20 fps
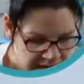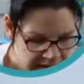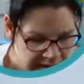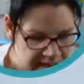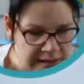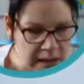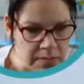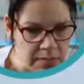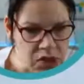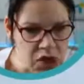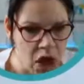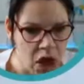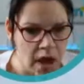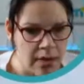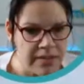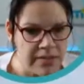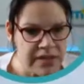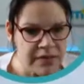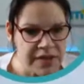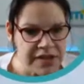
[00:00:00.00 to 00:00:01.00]

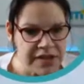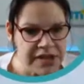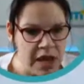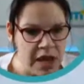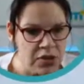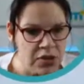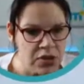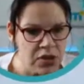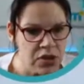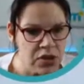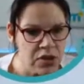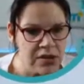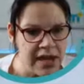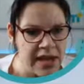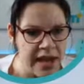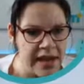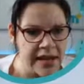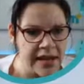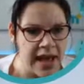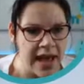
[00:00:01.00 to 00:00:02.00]
sometimes videos do
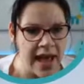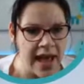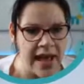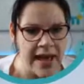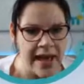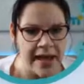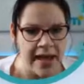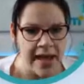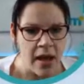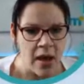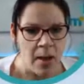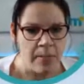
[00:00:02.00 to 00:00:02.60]
take a